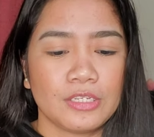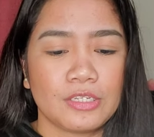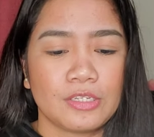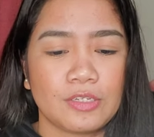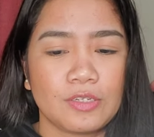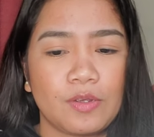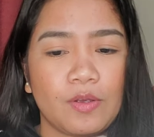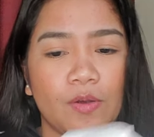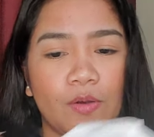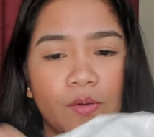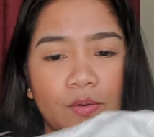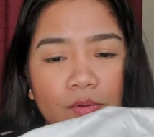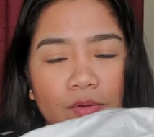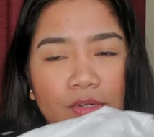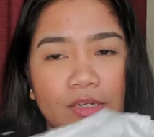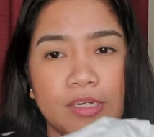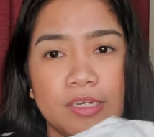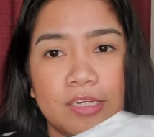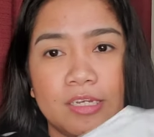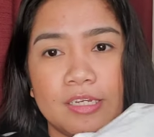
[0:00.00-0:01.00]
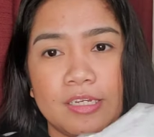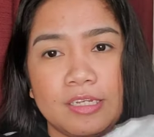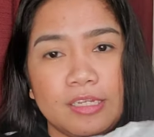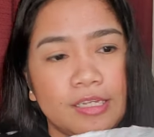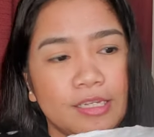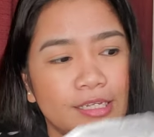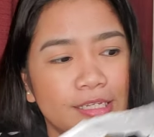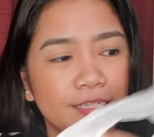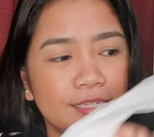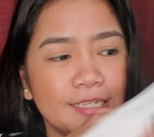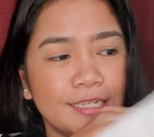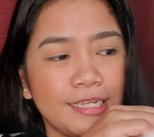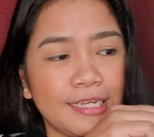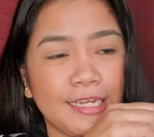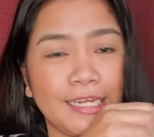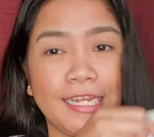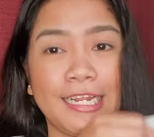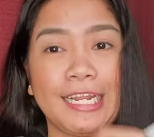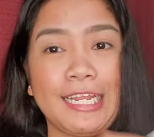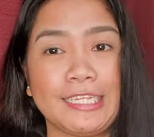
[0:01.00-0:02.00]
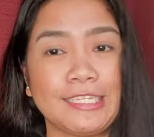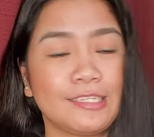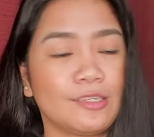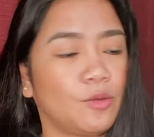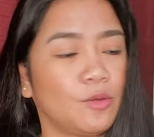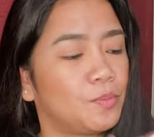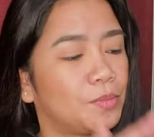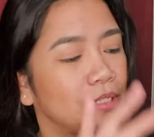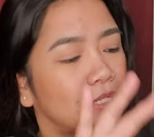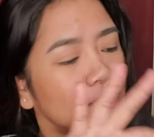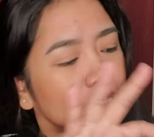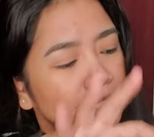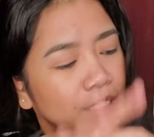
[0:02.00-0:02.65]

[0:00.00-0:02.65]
So let's open